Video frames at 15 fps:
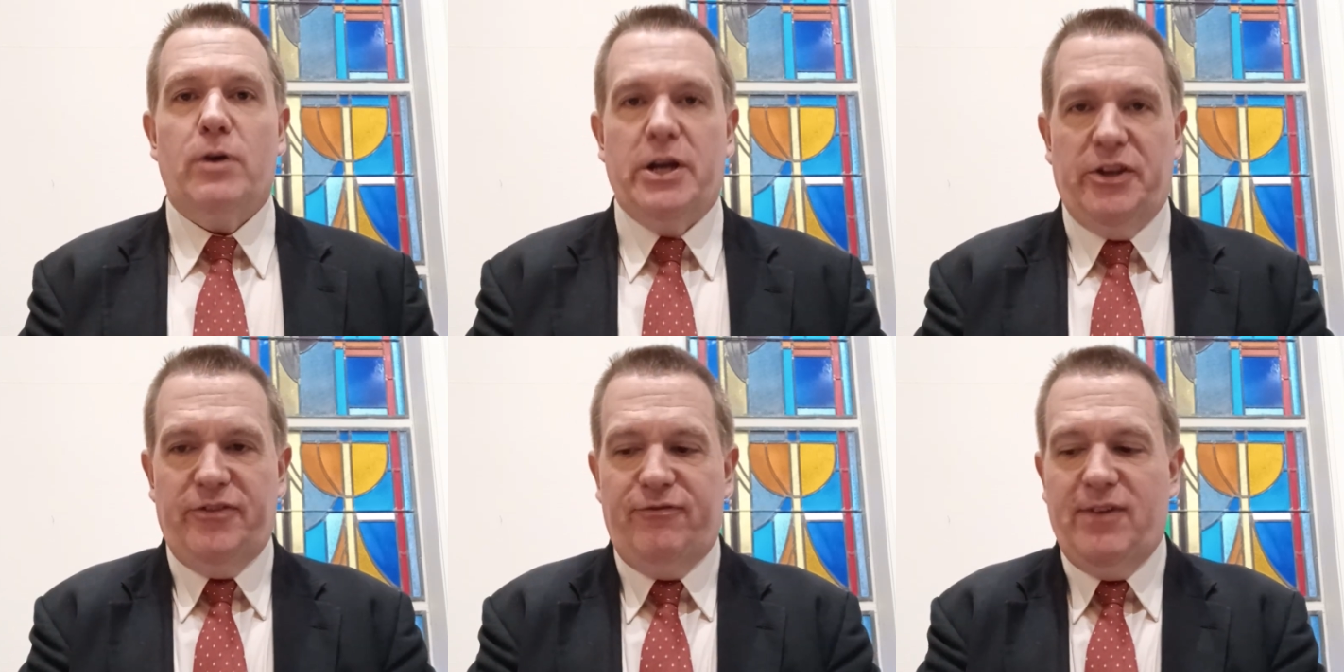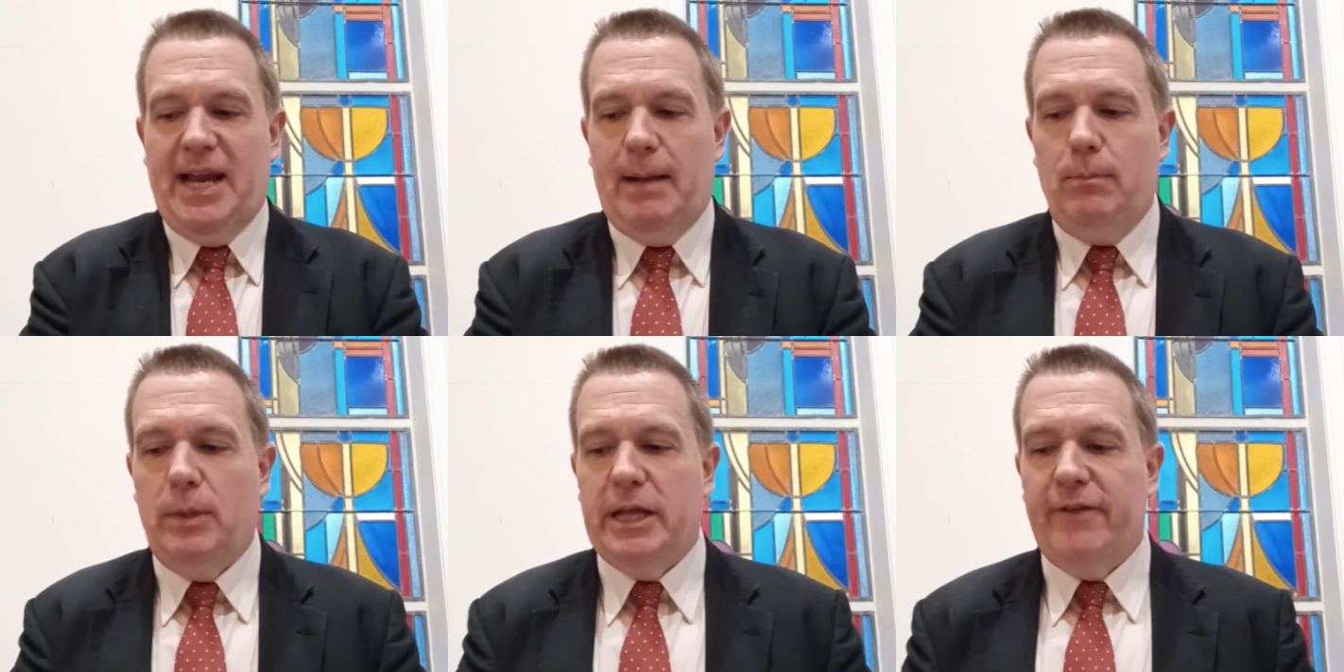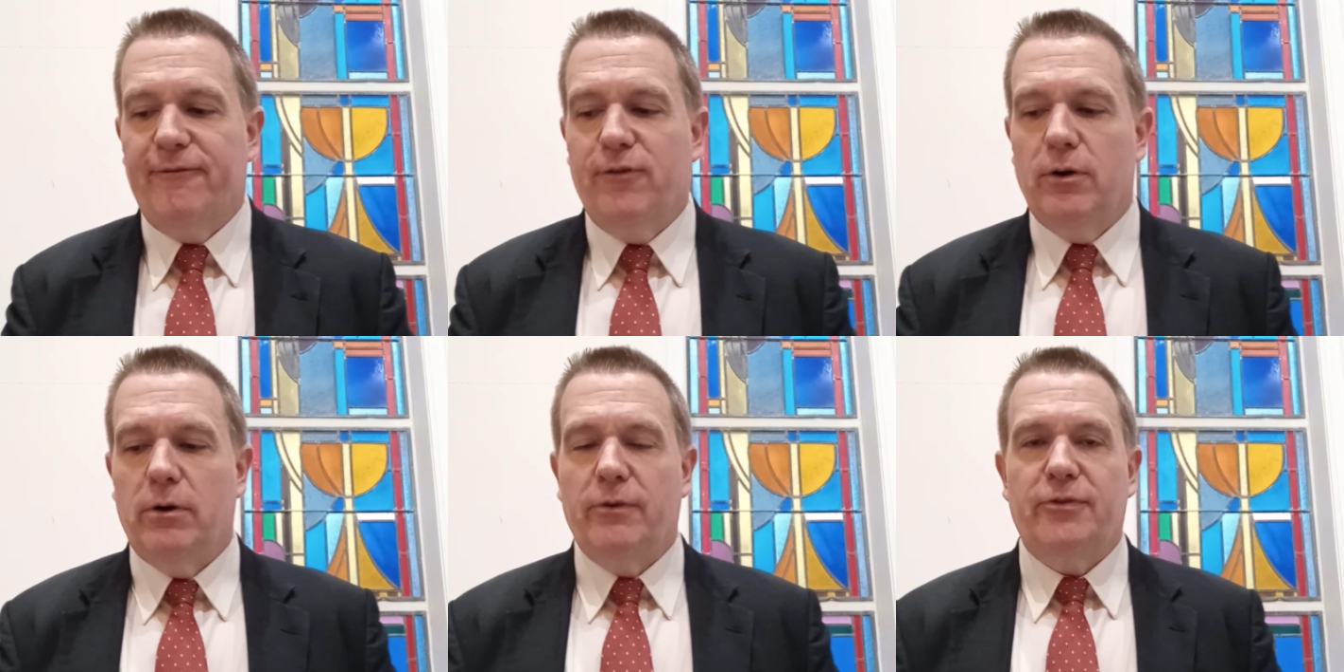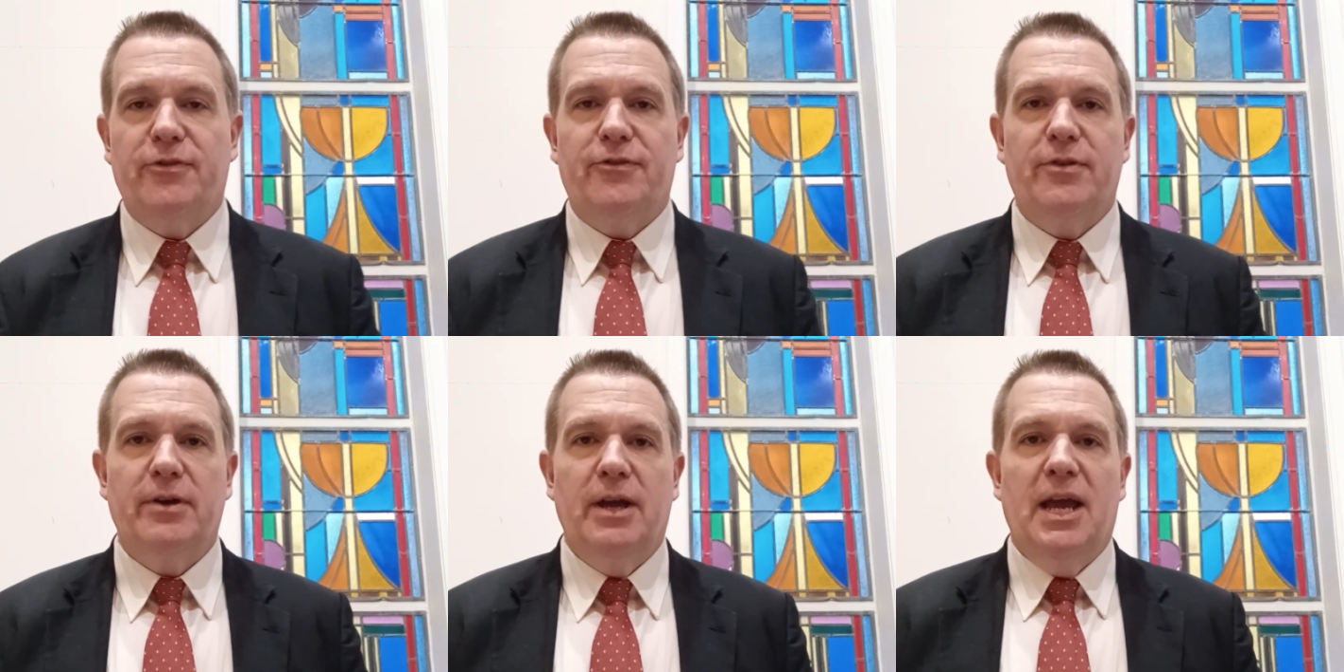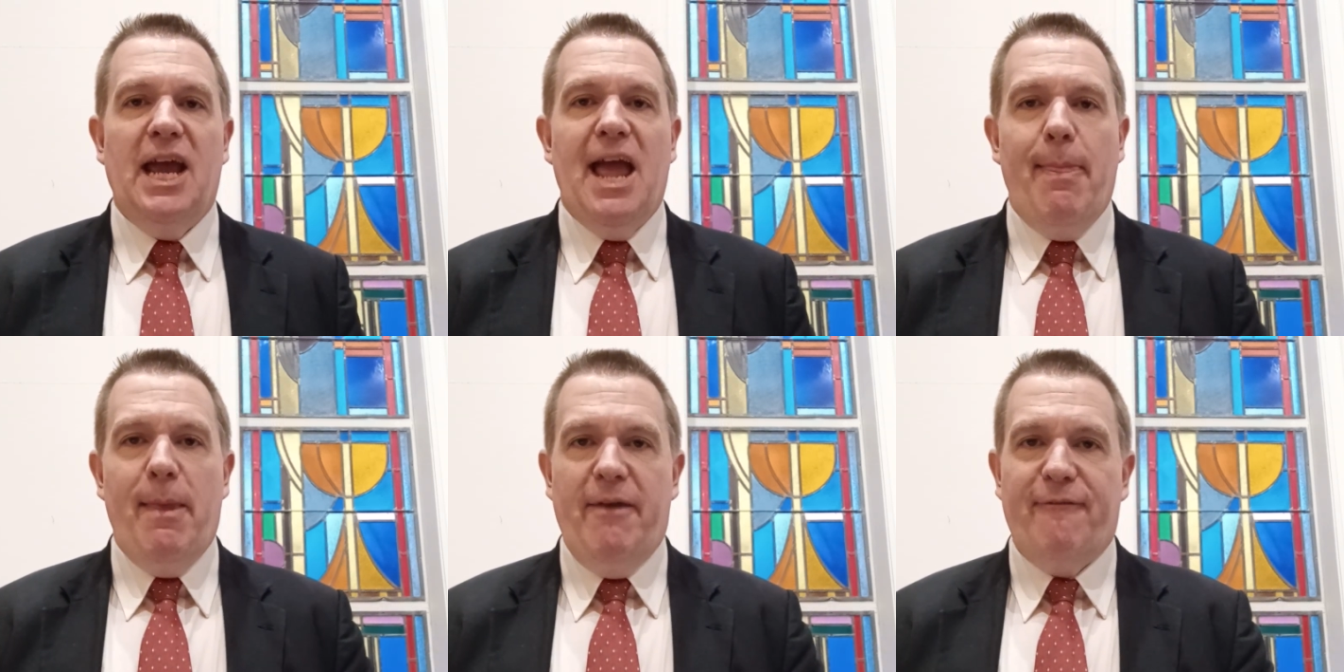his family first,
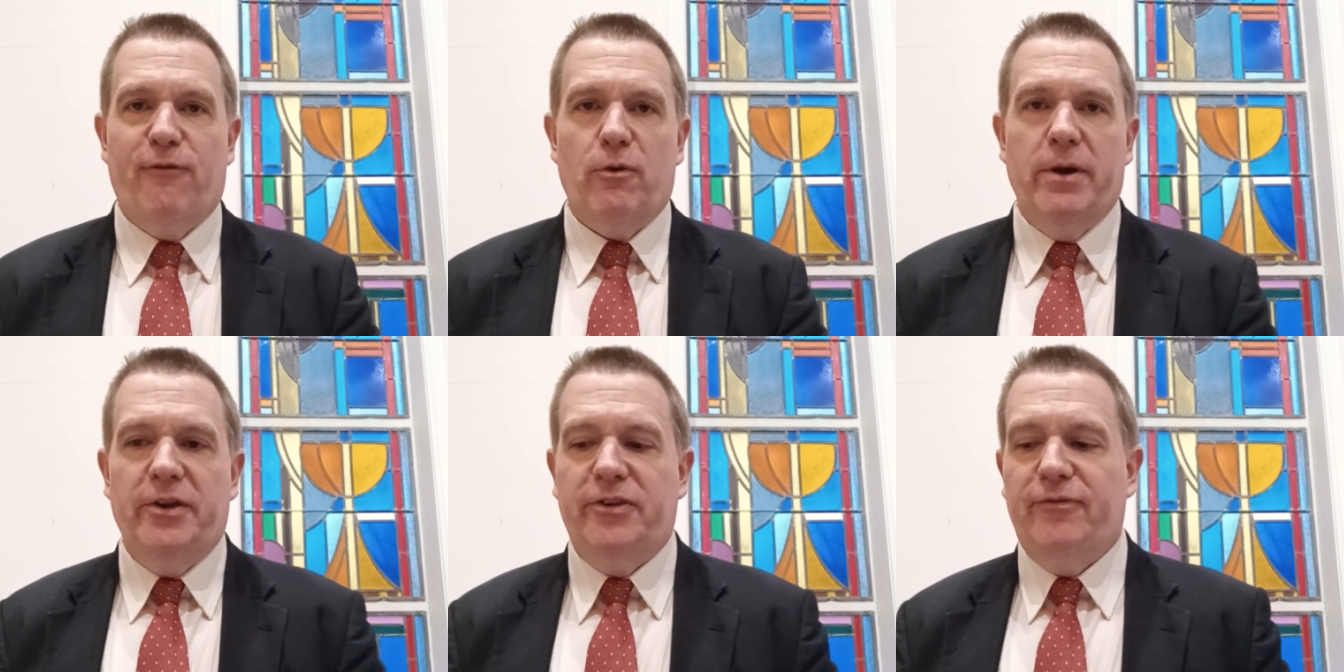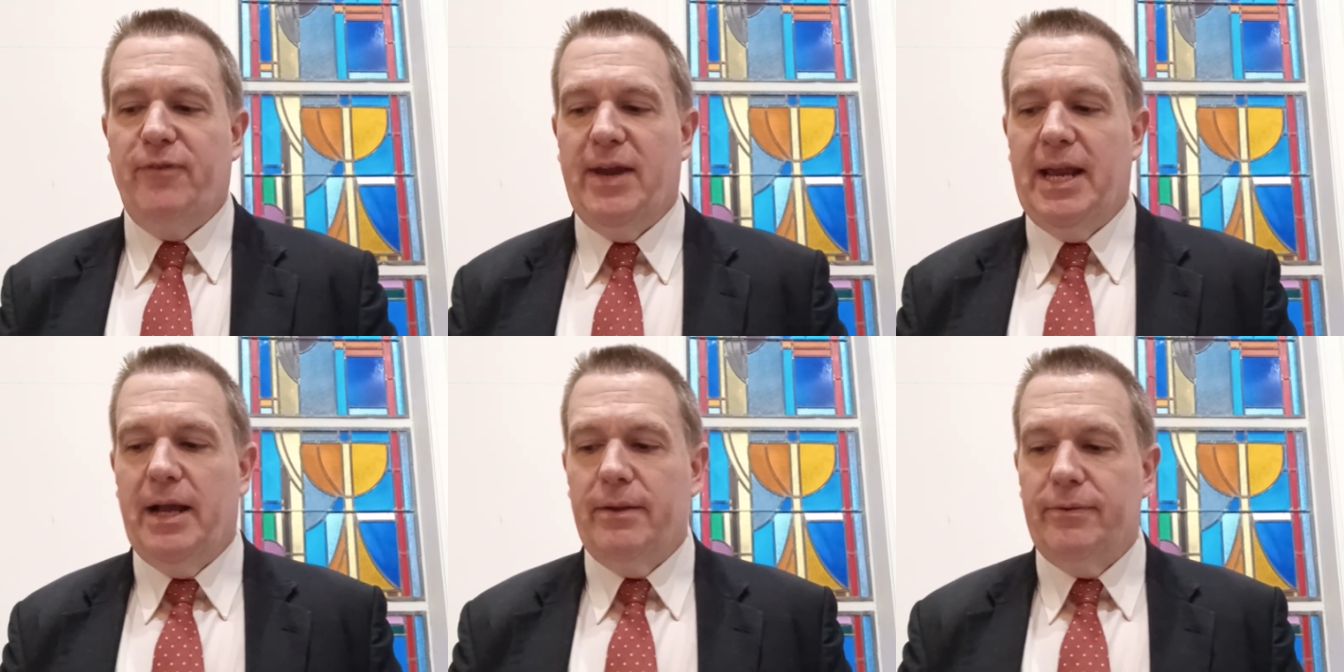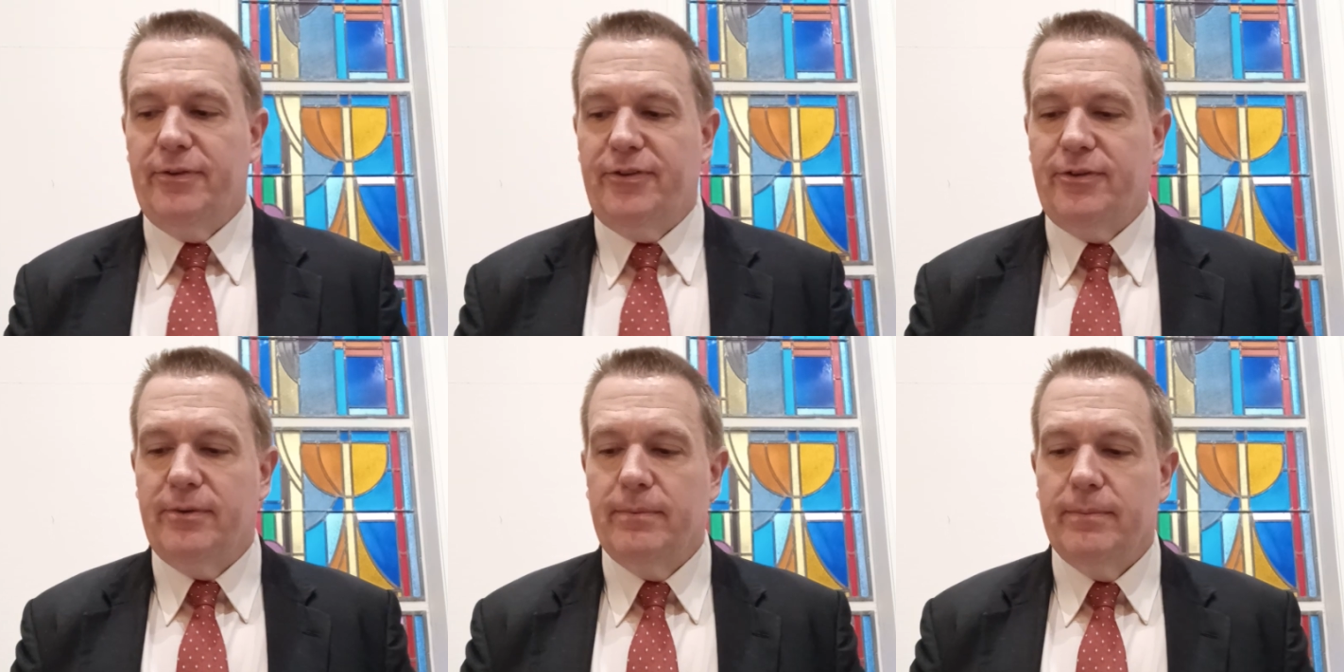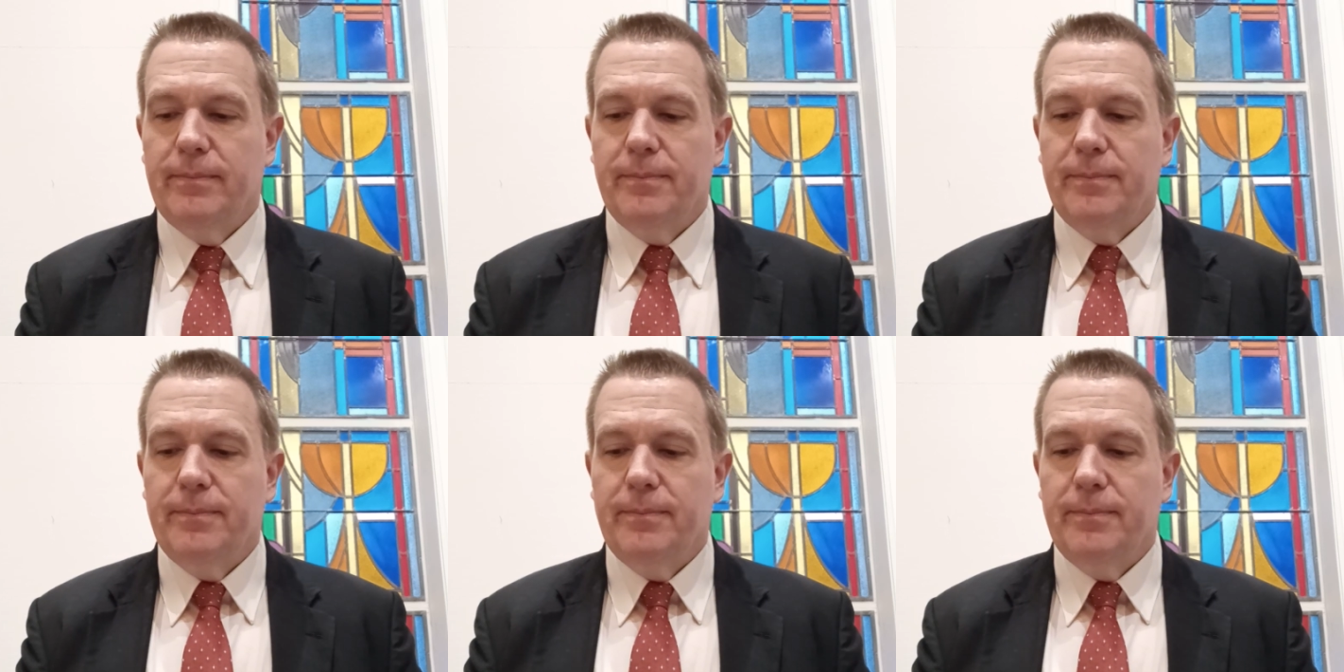and then for his fans.